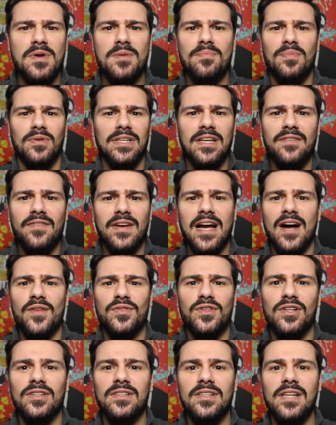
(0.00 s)
people living out
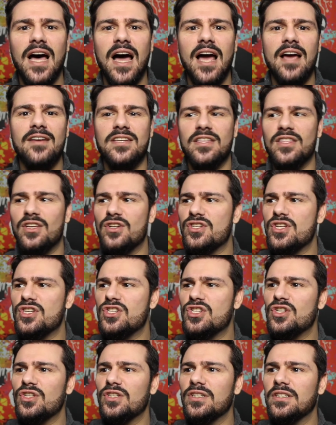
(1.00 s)
their lives, and there's a
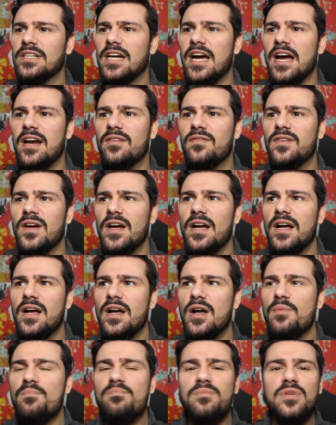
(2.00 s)
certain kind of
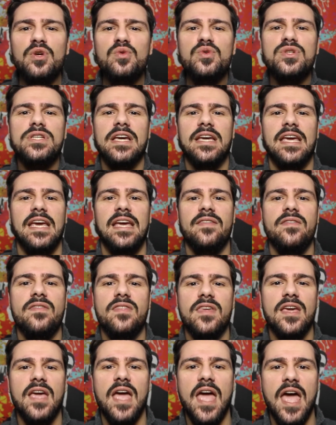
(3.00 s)
music in
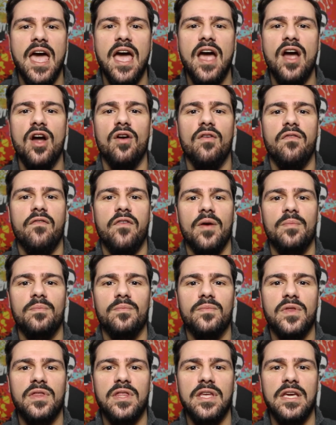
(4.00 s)
the air
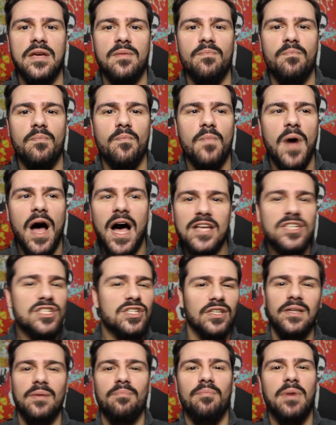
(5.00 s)
from the
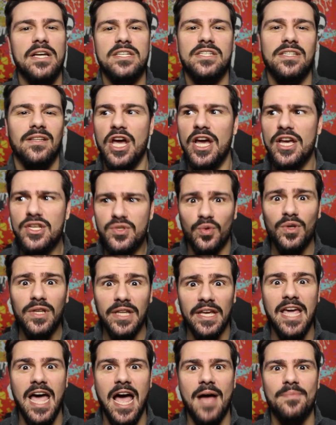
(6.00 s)
hustle and bustle is
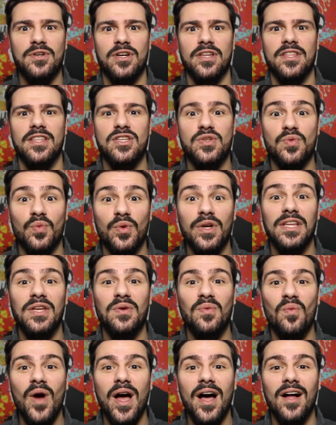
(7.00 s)
really captured in this really
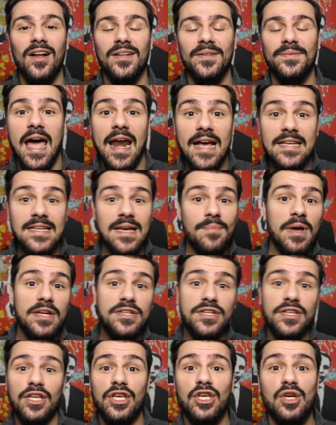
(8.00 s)
well. And as I
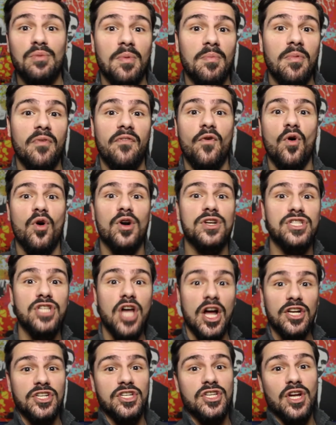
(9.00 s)
mentioned the humor before, it's
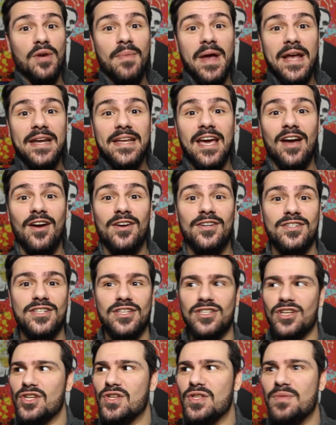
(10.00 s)
not just our main characters,
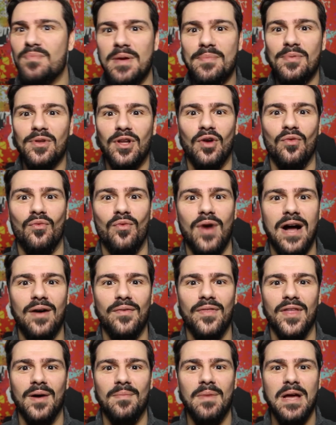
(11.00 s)
it's also the people
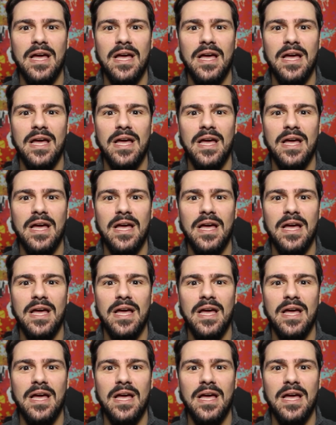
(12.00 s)
around them.